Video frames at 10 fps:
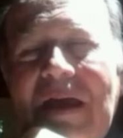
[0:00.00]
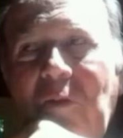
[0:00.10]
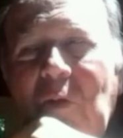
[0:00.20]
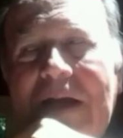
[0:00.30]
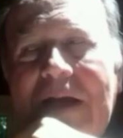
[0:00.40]

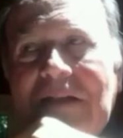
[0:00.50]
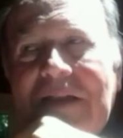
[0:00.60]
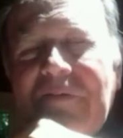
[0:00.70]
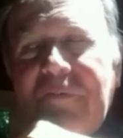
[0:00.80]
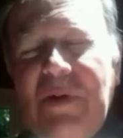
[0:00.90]
I
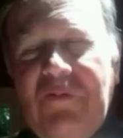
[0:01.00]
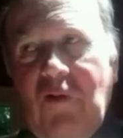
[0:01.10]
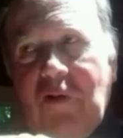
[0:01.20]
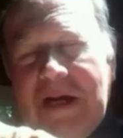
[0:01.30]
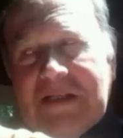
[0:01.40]
left, before
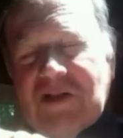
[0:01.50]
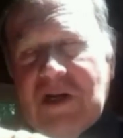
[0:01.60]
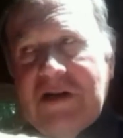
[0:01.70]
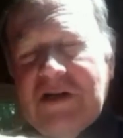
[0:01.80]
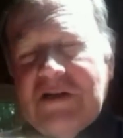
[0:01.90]
I
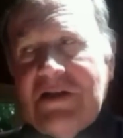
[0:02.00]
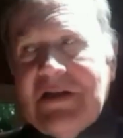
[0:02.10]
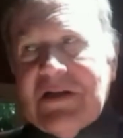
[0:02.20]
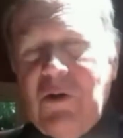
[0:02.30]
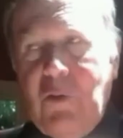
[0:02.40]
started
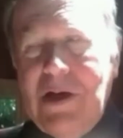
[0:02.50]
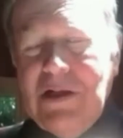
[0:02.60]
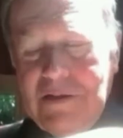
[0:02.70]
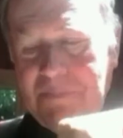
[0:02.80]
Koala,